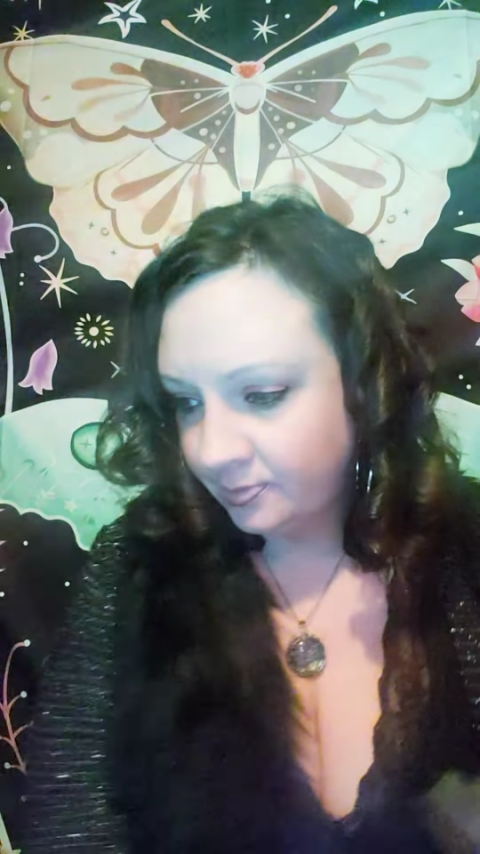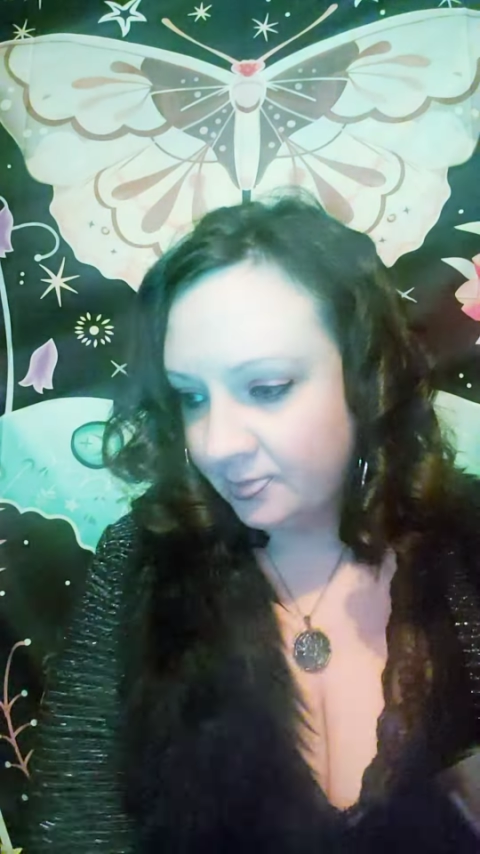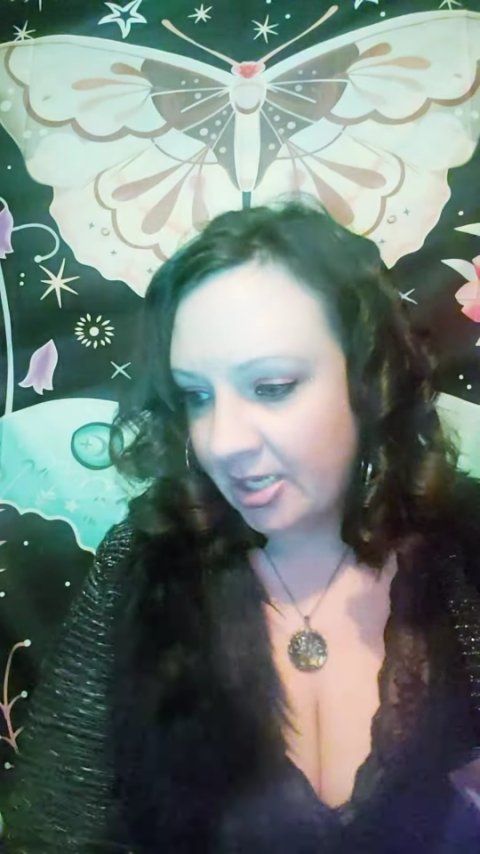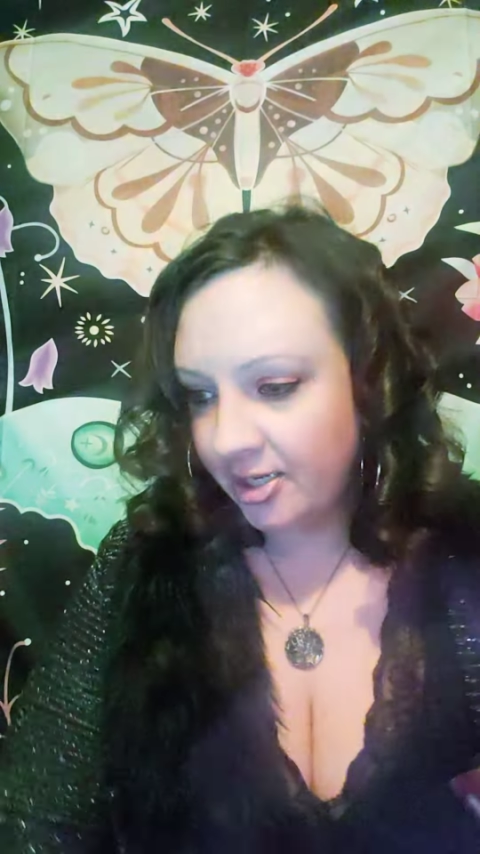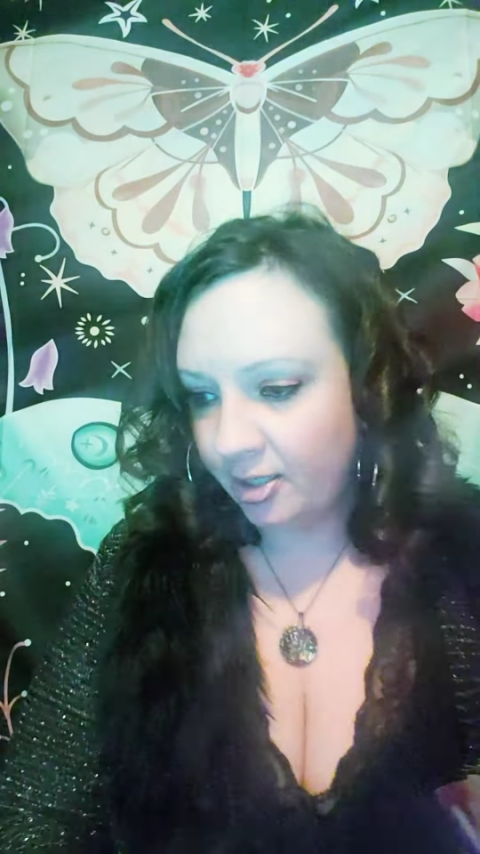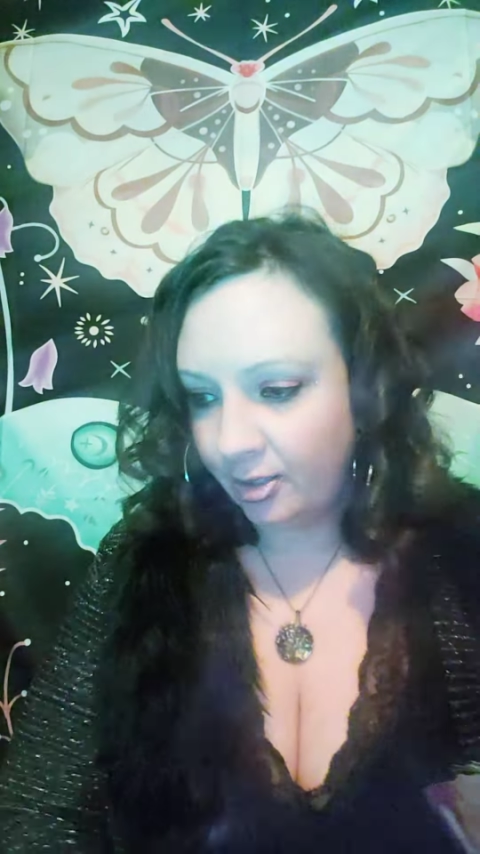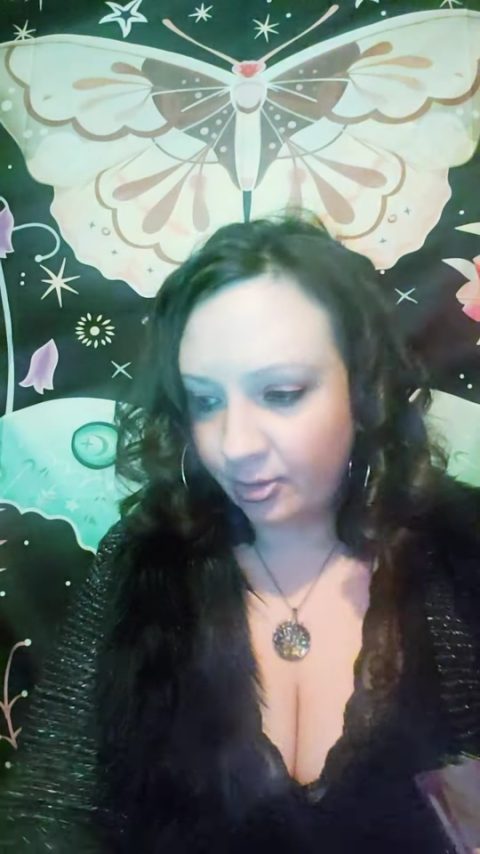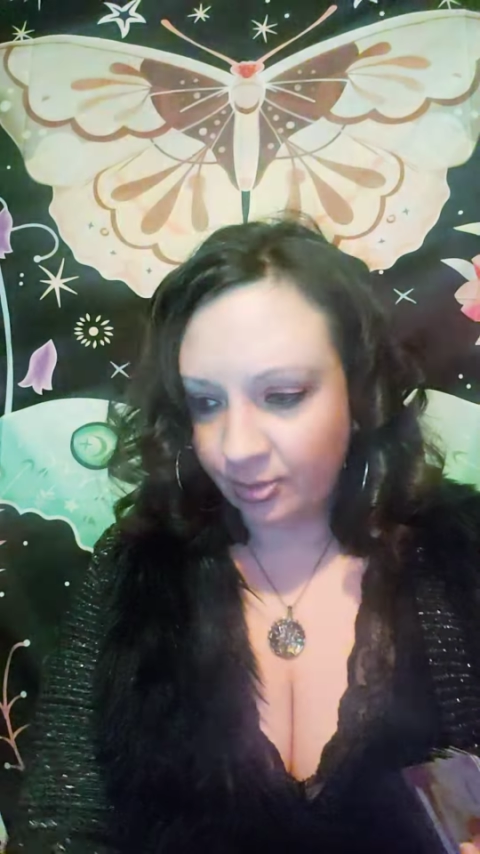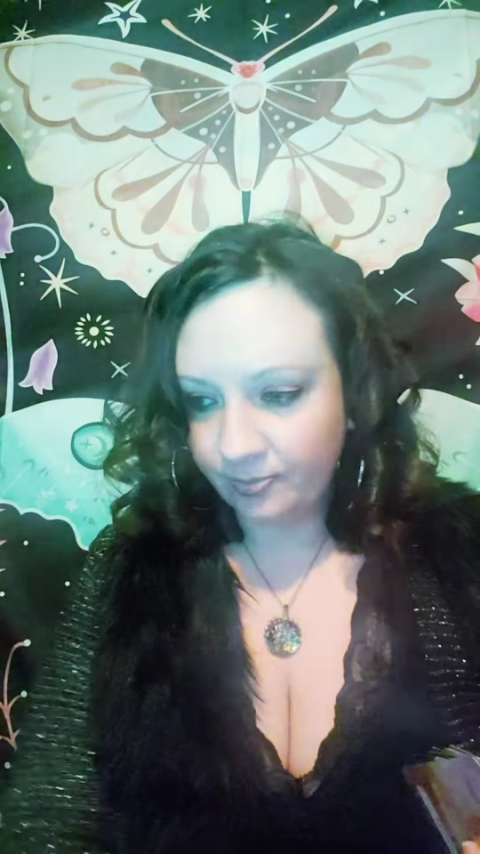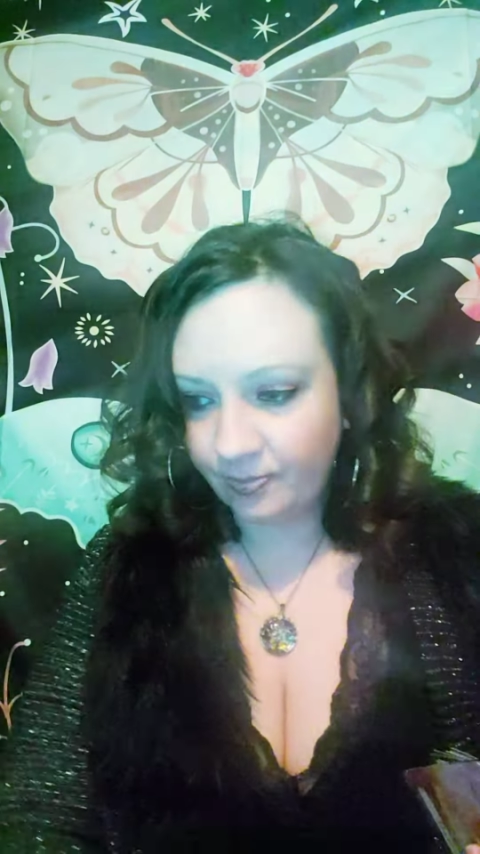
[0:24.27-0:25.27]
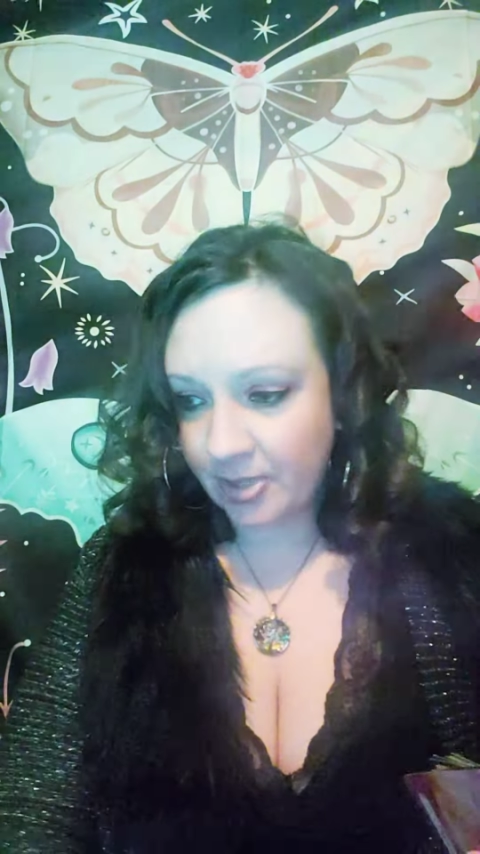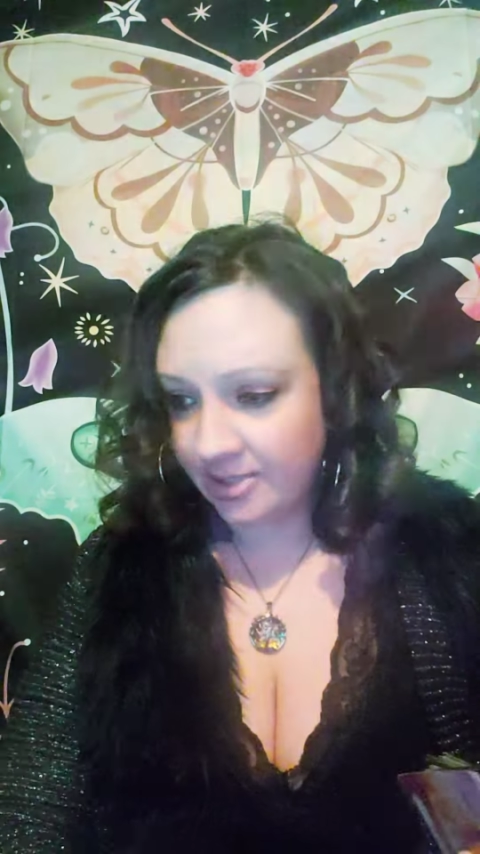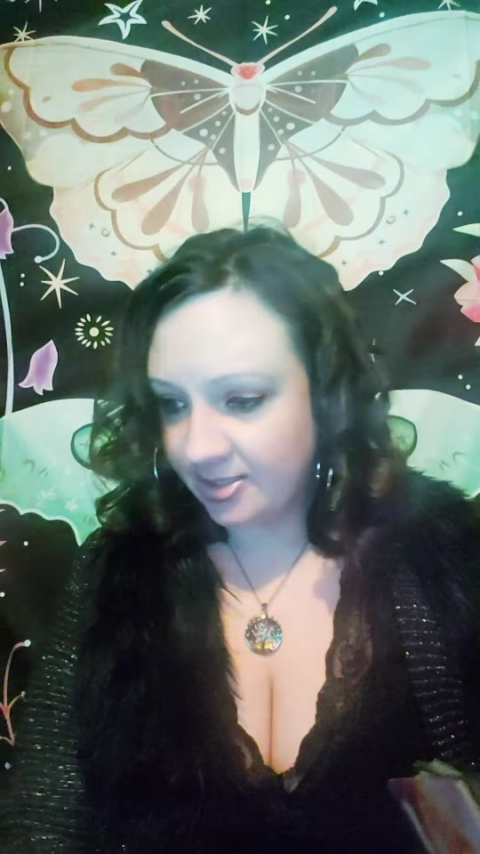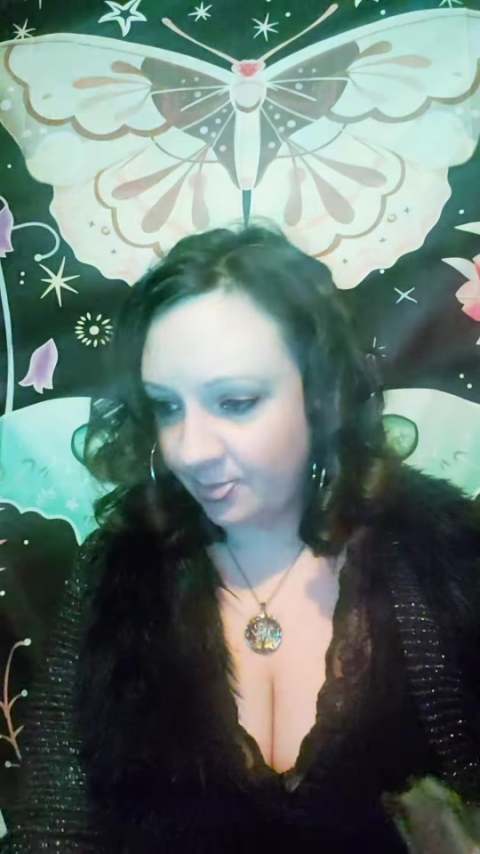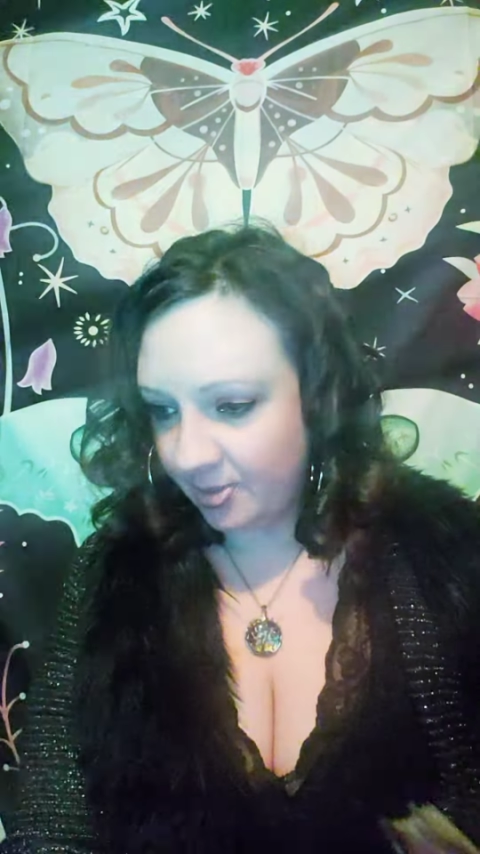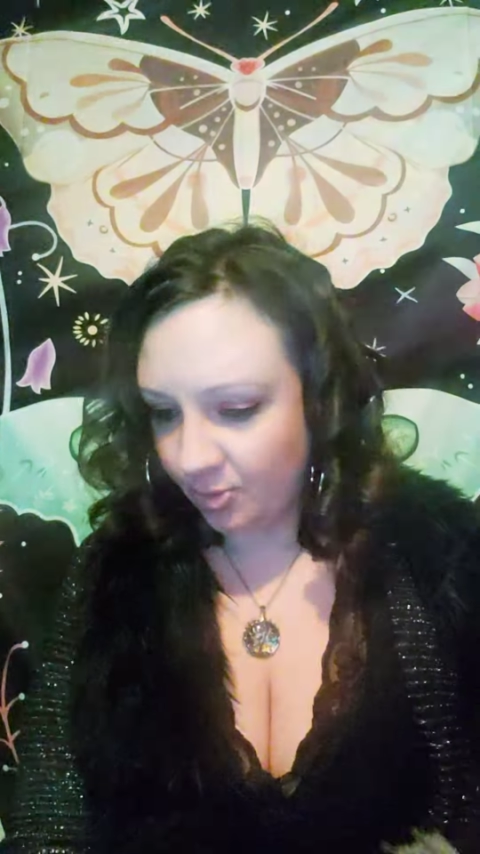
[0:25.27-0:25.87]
They do. And some of them